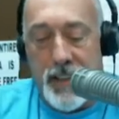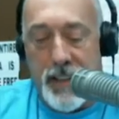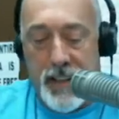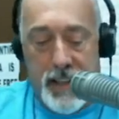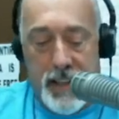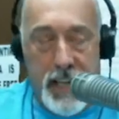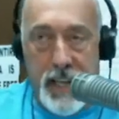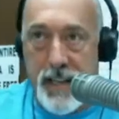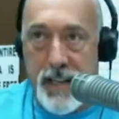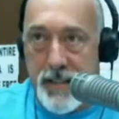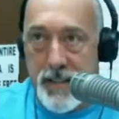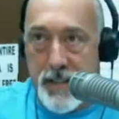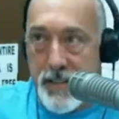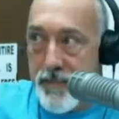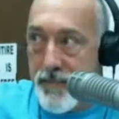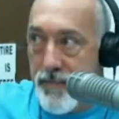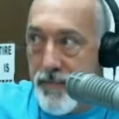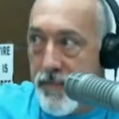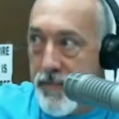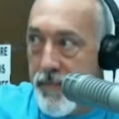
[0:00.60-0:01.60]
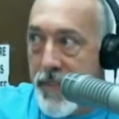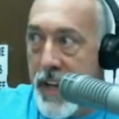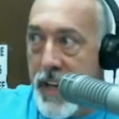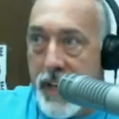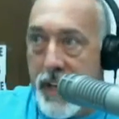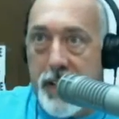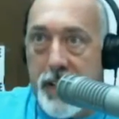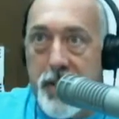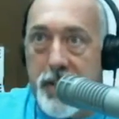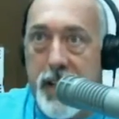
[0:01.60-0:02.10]
he's
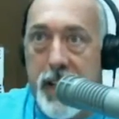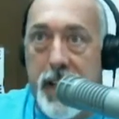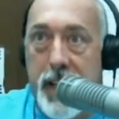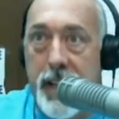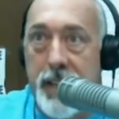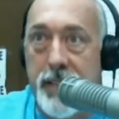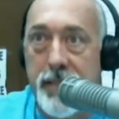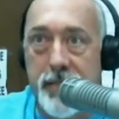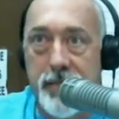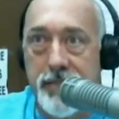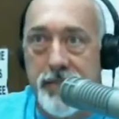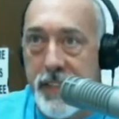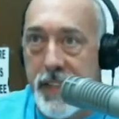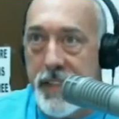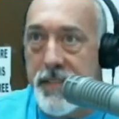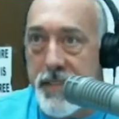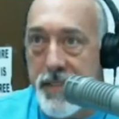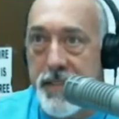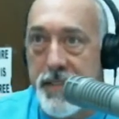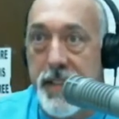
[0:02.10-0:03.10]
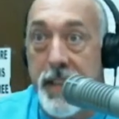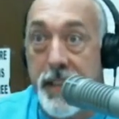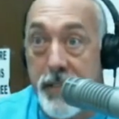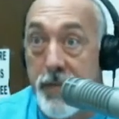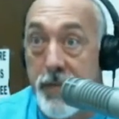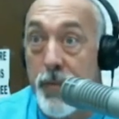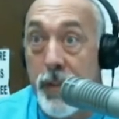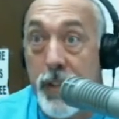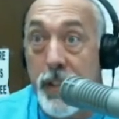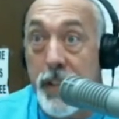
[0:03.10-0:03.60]
thinking, okay, this is
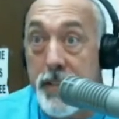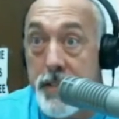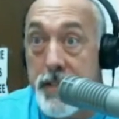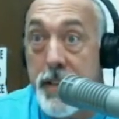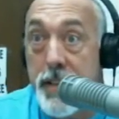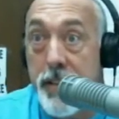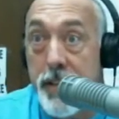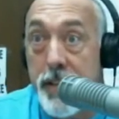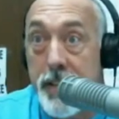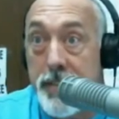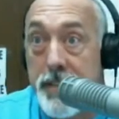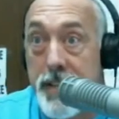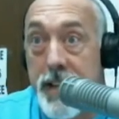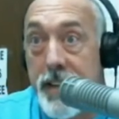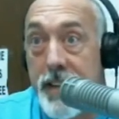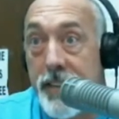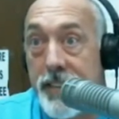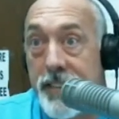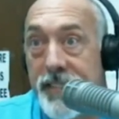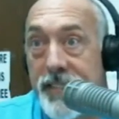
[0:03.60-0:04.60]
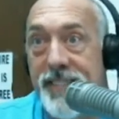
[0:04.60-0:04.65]
getting really serious now.